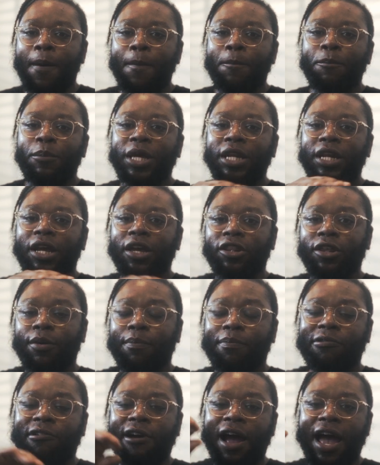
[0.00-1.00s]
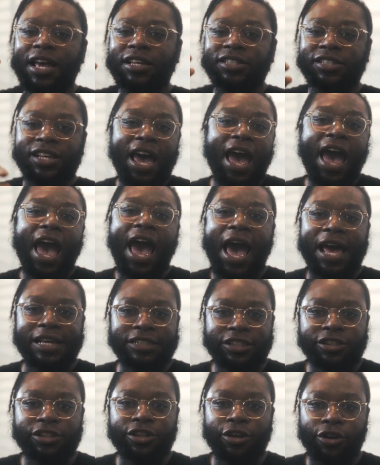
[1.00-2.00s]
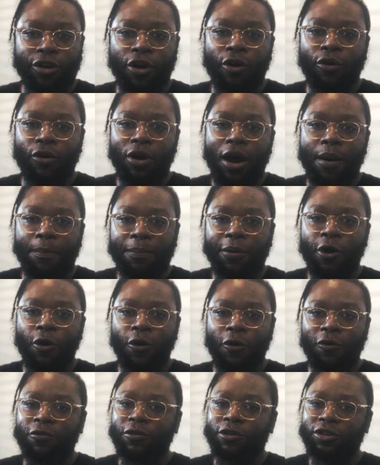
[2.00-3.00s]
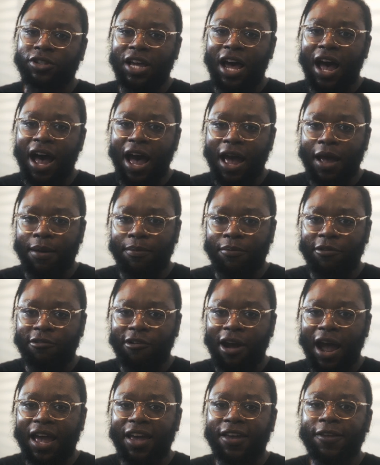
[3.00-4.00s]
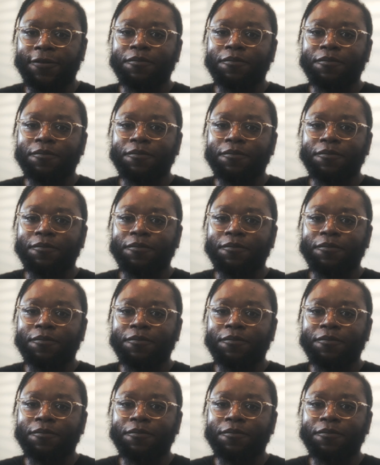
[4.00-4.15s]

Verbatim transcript: meaning the price has to go up over time, right?